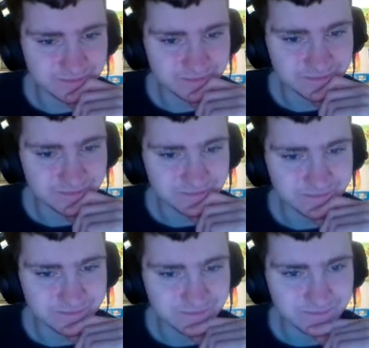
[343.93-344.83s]

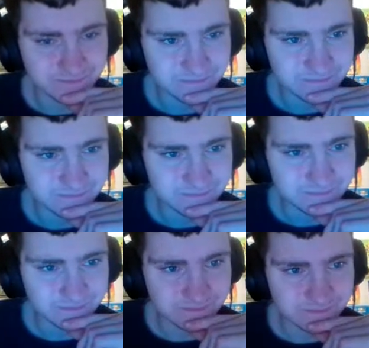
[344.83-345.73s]

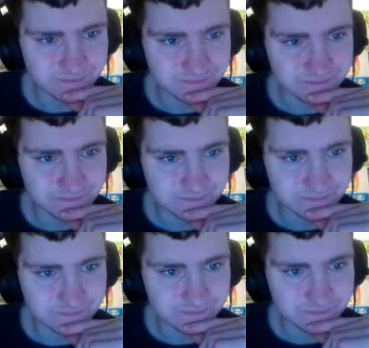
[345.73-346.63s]

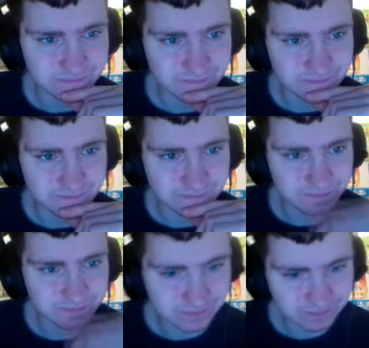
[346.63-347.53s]

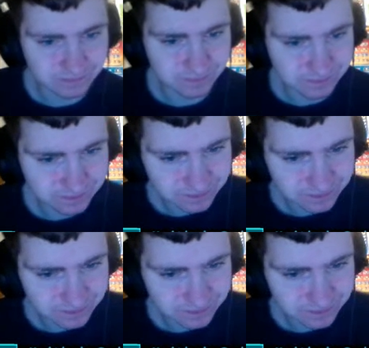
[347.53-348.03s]
No one is speaking in this clip.